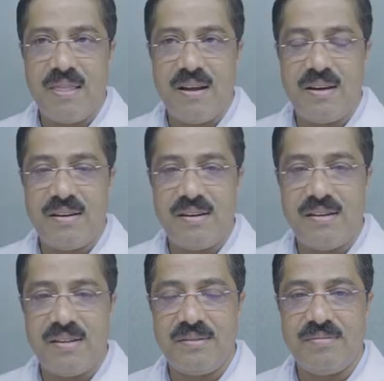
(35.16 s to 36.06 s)
and
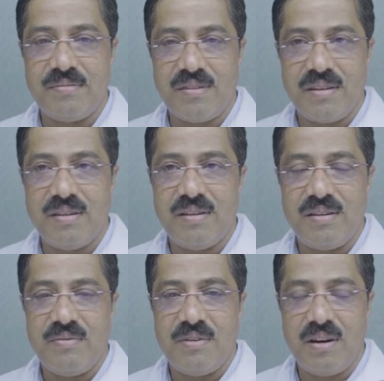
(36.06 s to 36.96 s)
uh,
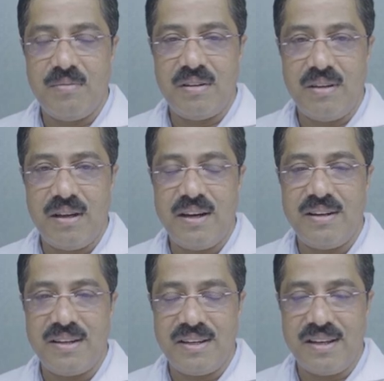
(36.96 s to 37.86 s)
in the
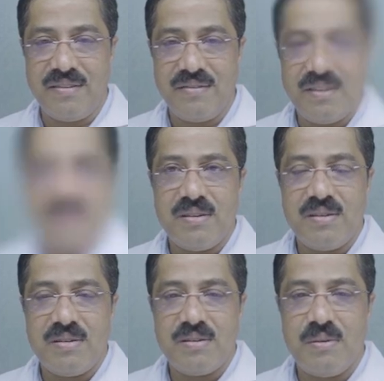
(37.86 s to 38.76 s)
hereditary.
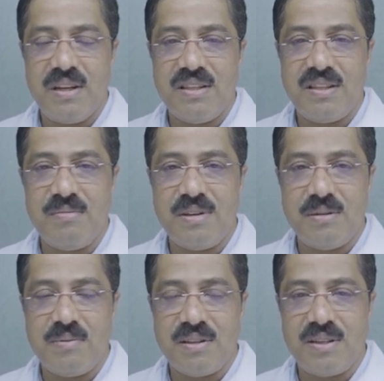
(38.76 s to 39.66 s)
So what are the
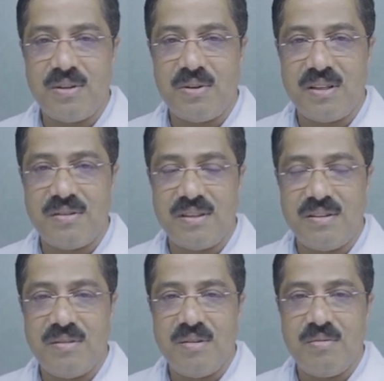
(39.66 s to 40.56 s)
symptoms present to us?
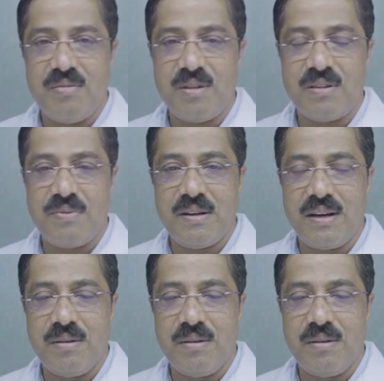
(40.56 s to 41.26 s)
Most of it